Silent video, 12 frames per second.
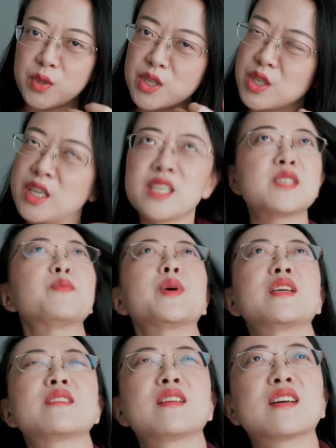which is
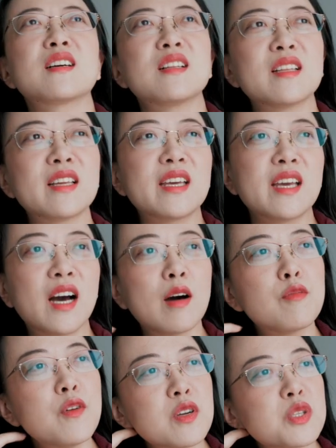basically
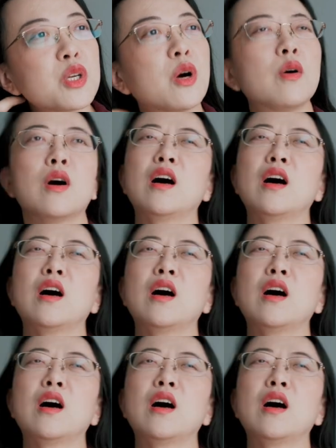Feng Jiu,